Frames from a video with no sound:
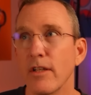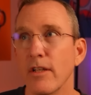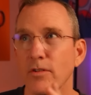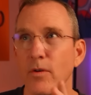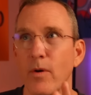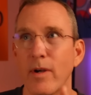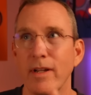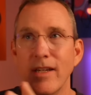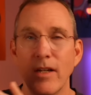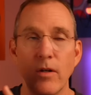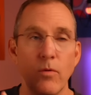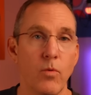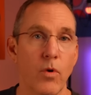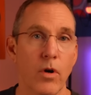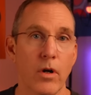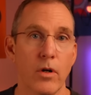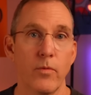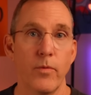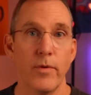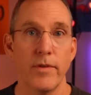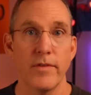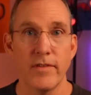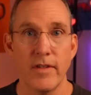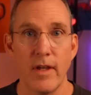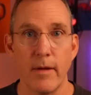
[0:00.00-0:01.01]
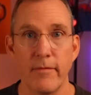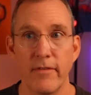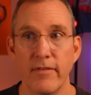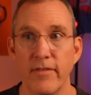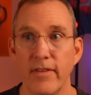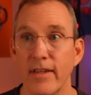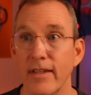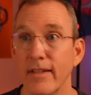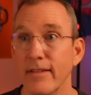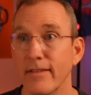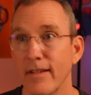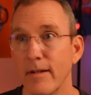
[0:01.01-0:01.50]
So I did work with some
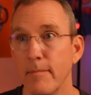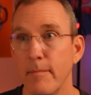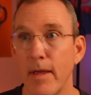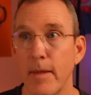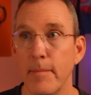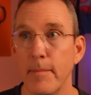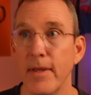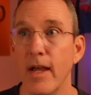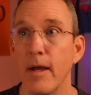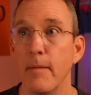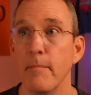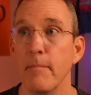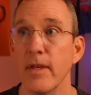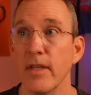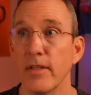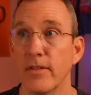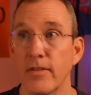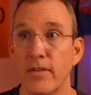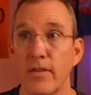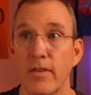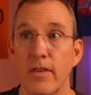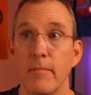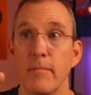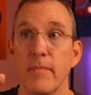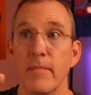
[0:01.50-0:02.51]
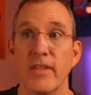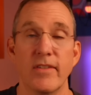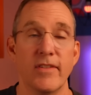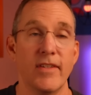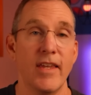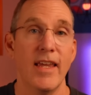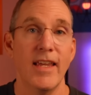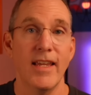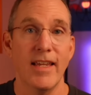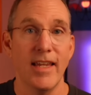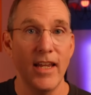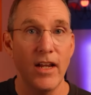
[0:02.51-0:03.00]
of these and maybe I missed the
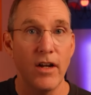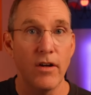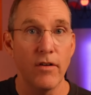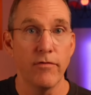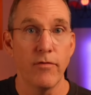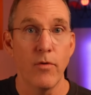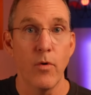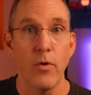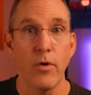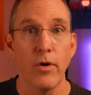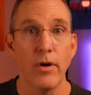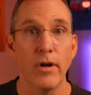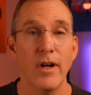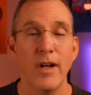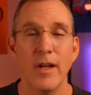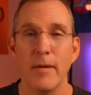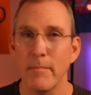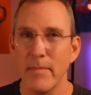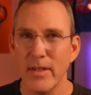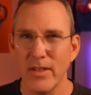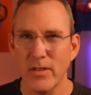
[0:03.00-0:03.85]
mistake here for